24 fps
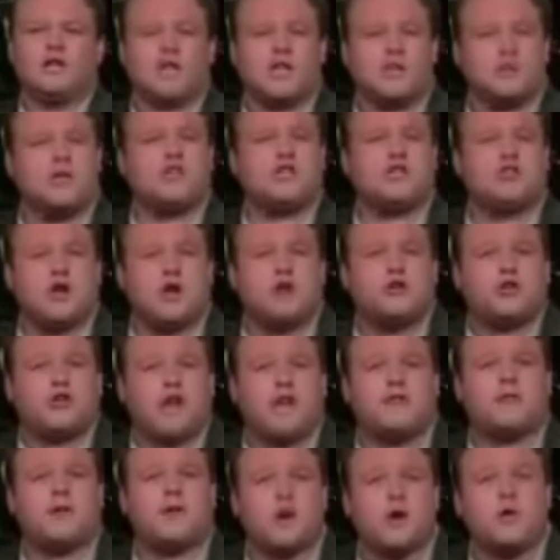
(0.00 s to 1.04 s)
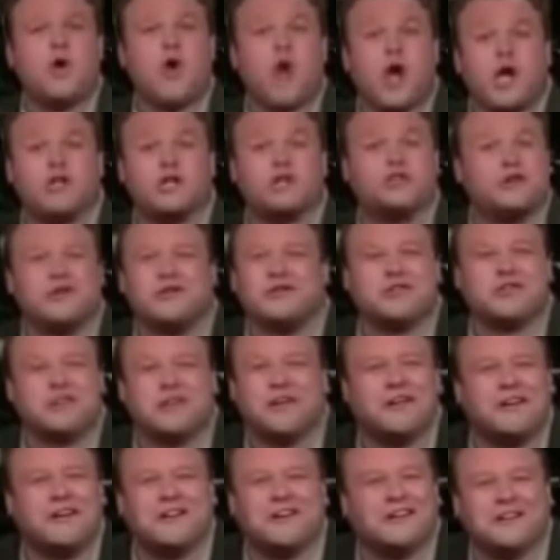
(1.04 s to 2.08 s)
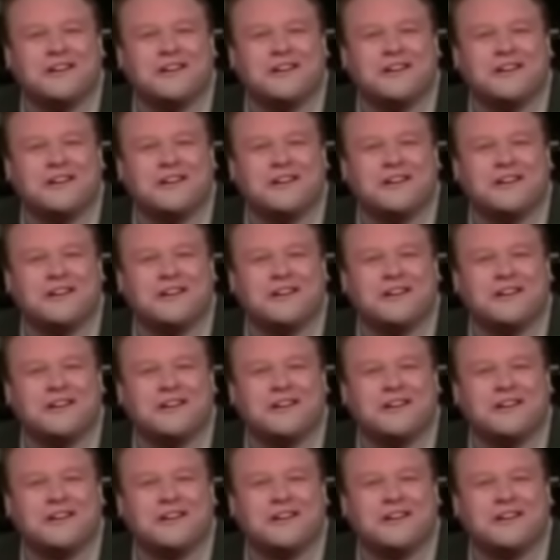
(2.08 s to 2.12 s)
some of these jokes, you have to be a rocket surgeon. but